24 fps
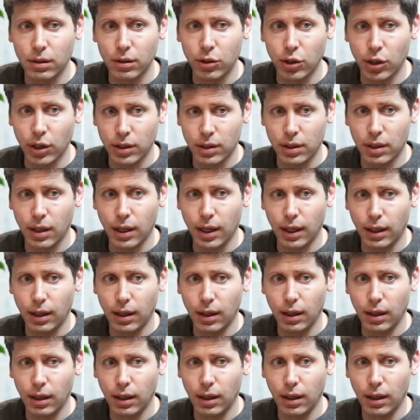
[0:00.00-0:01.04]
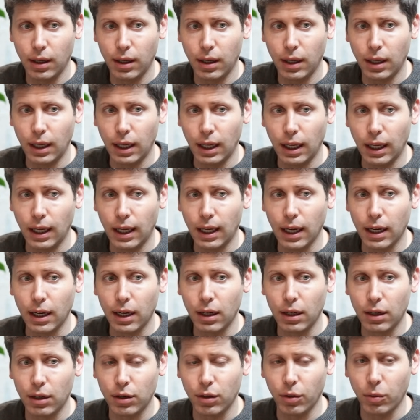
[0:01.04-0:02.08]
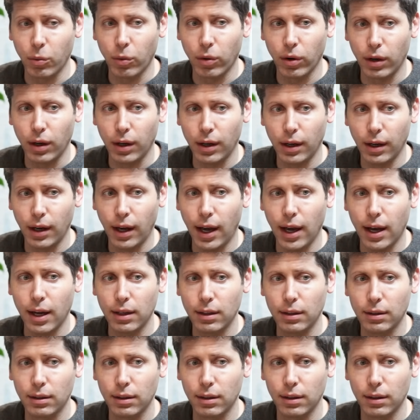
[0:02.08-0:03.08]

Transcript: just like get it to work at